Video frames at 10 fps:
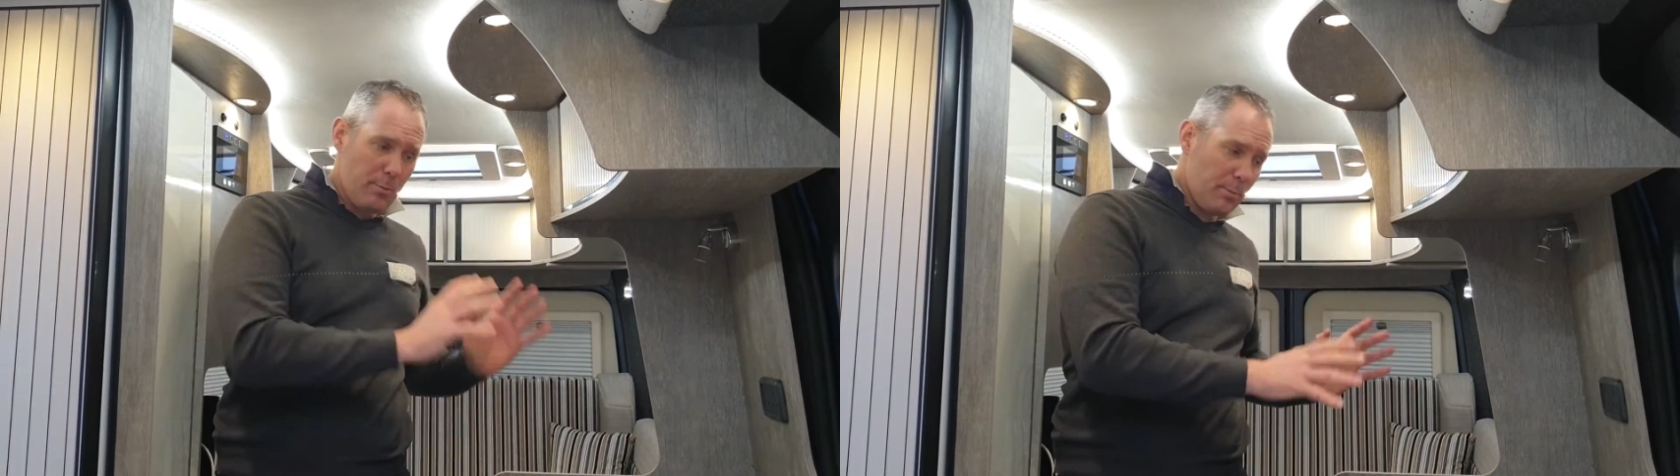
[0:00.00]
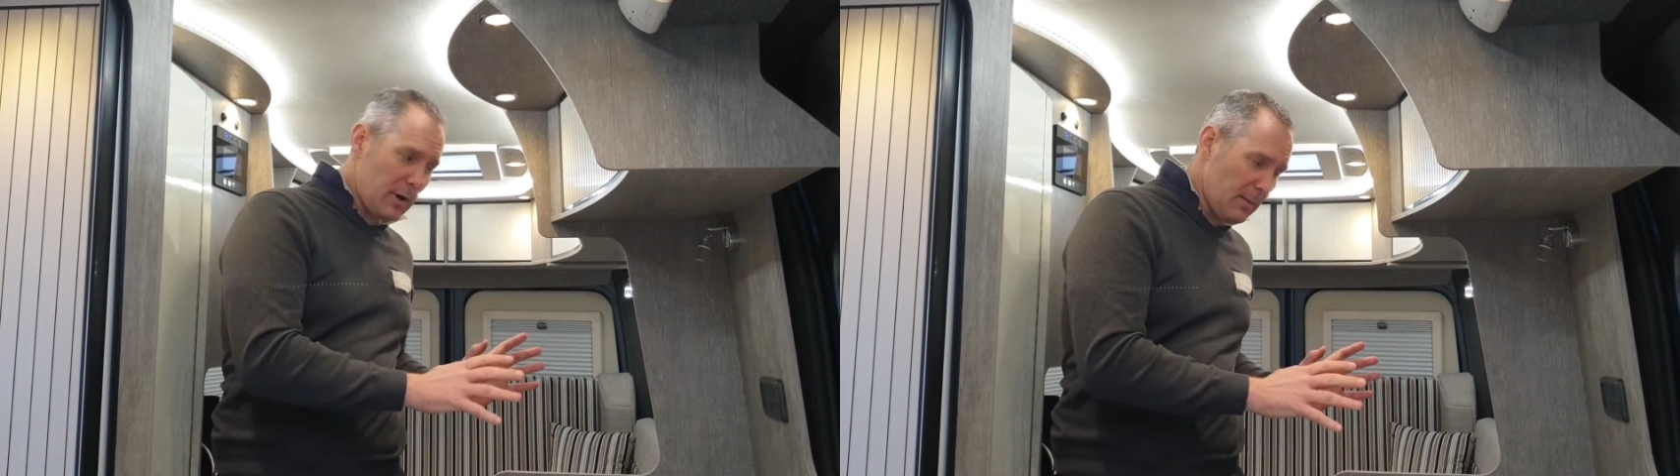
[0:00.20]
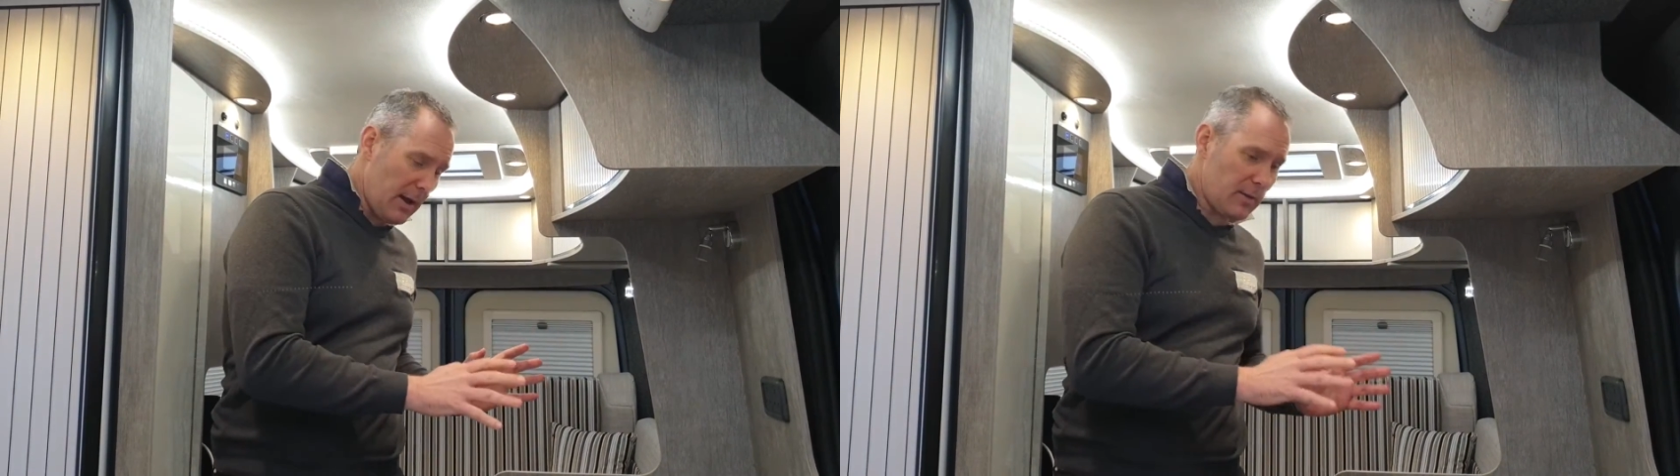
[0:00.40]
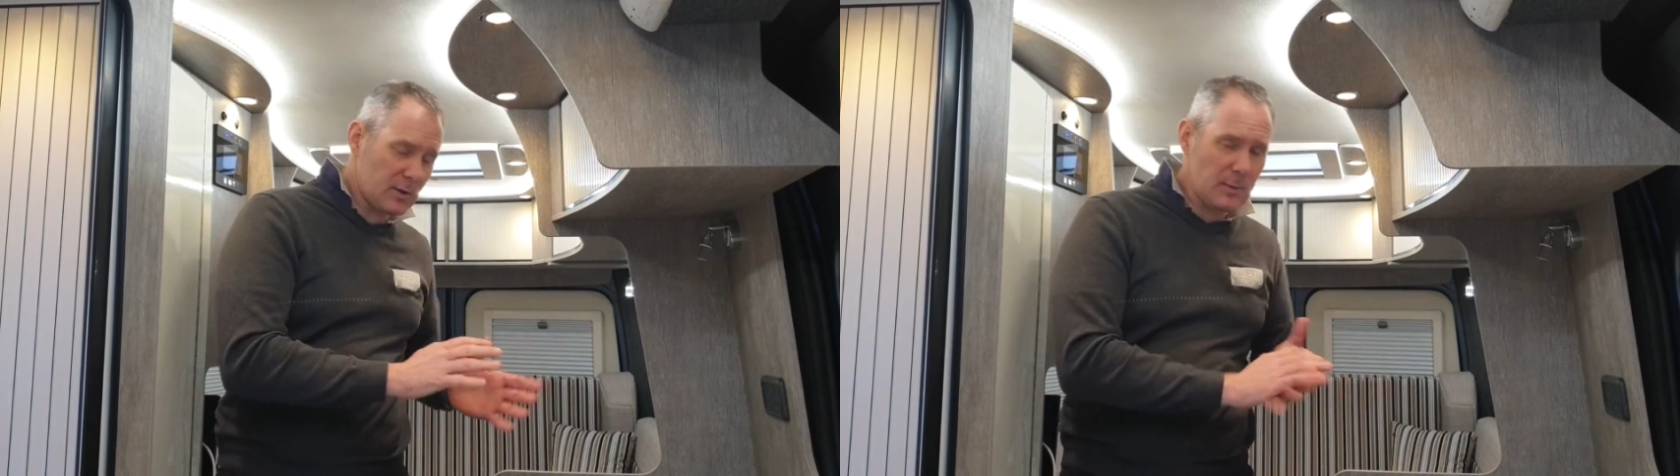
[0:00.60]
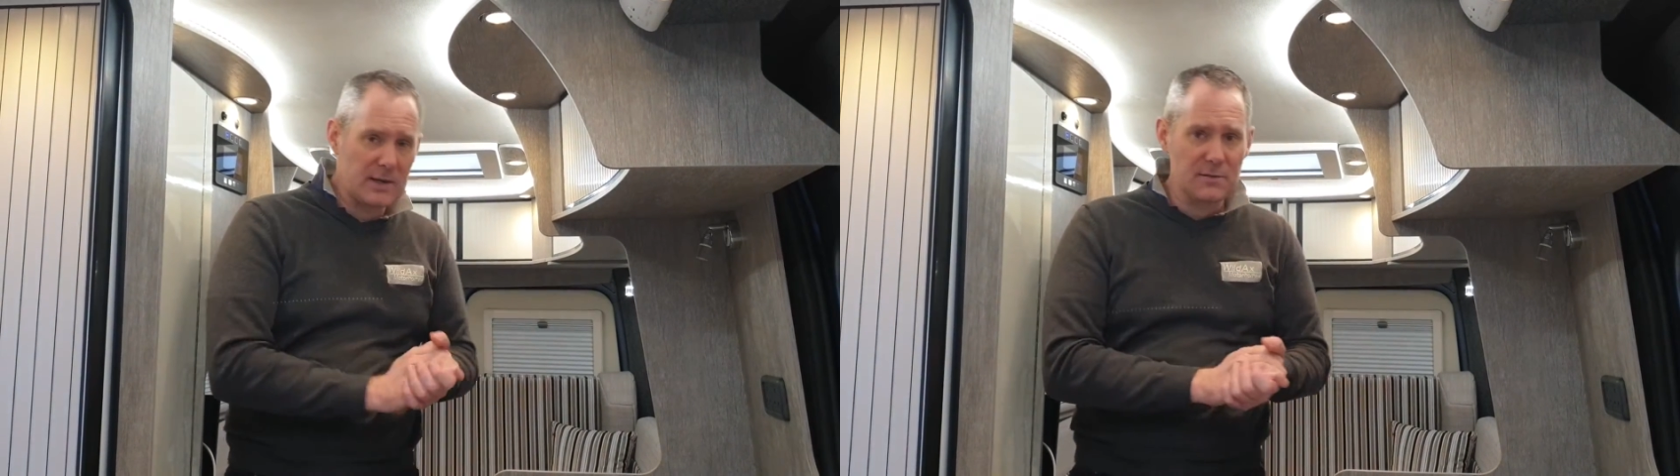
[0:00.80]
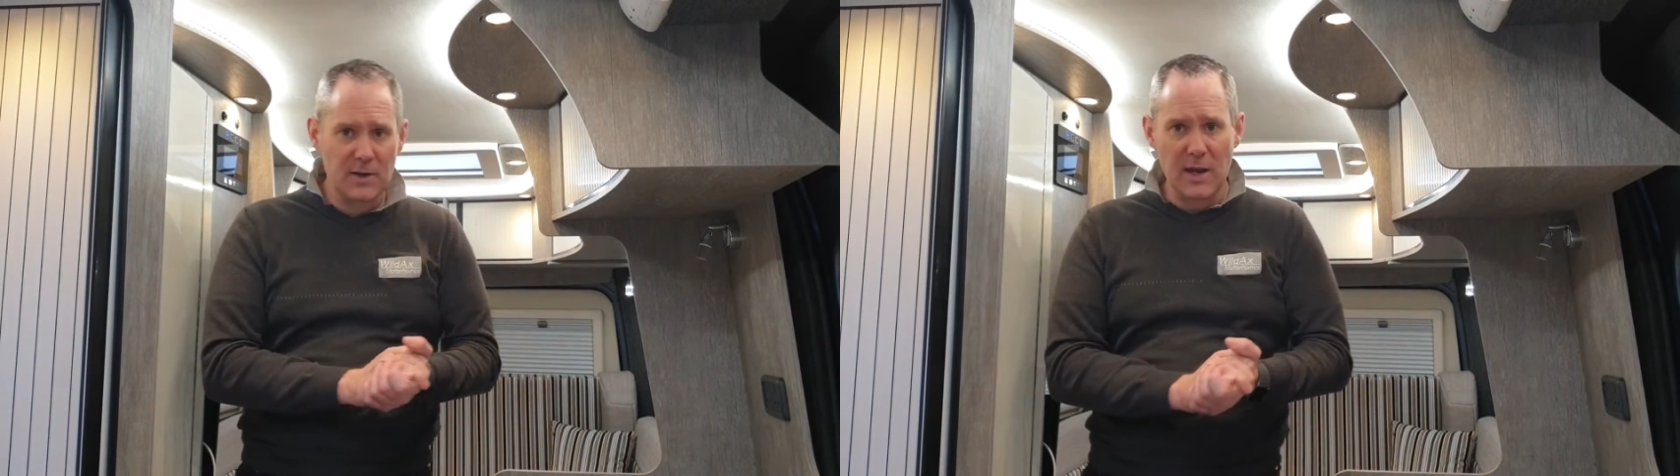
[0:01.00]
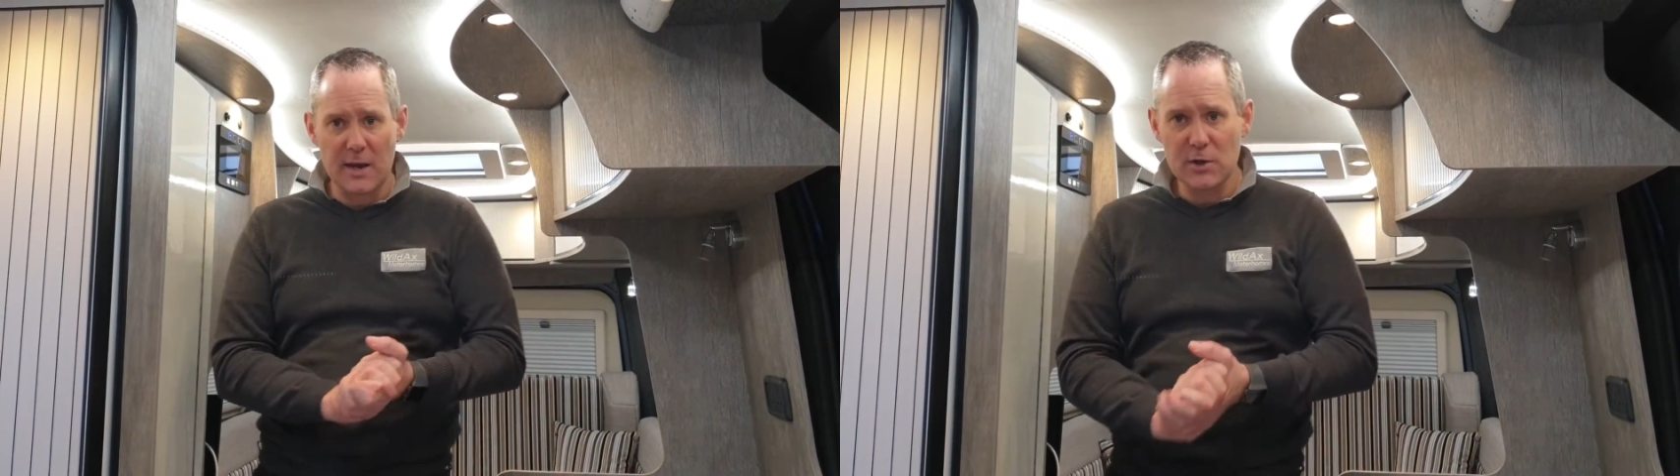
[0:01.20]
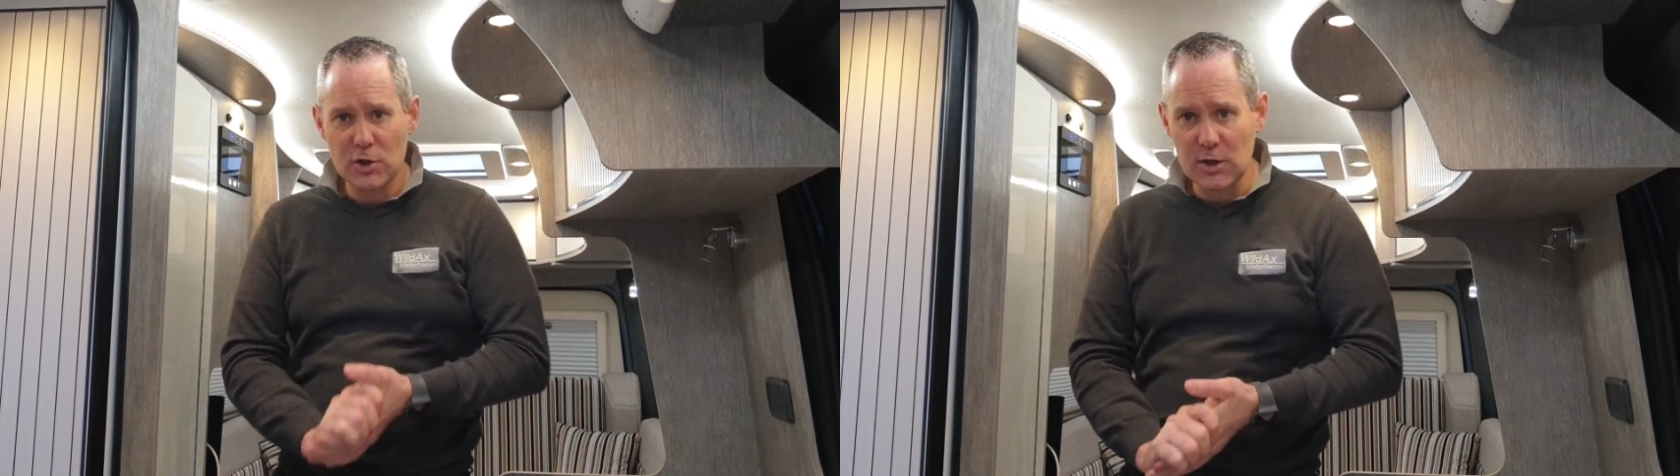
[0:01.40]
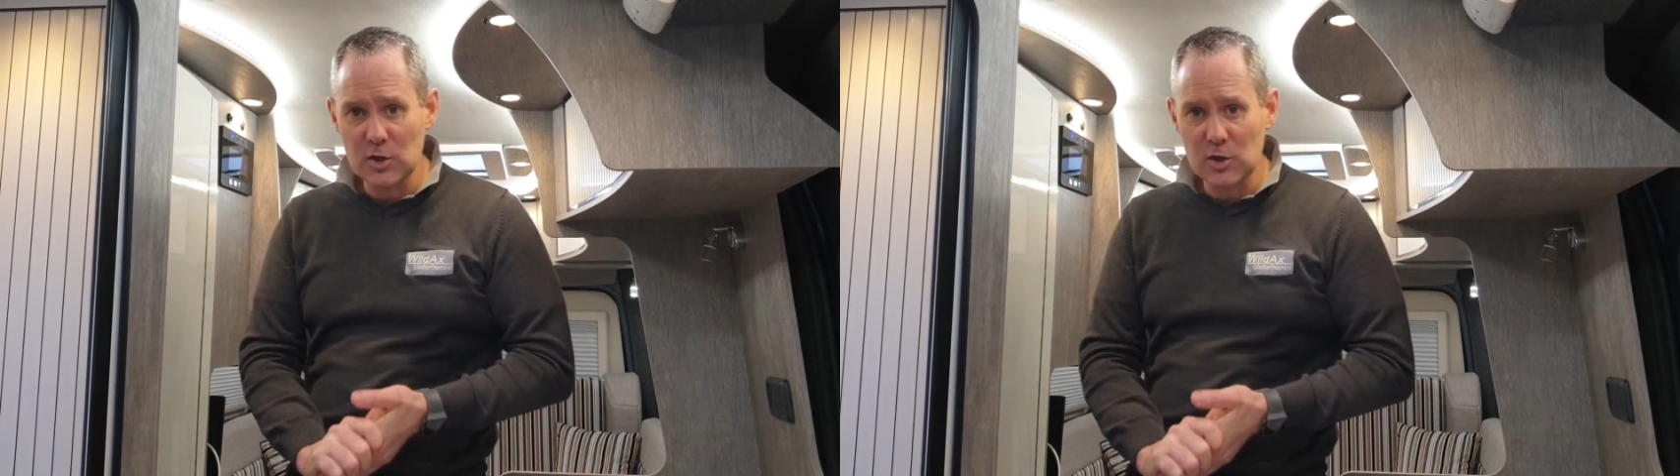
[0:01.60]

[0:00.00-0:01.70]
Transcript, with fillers: bit about the specification.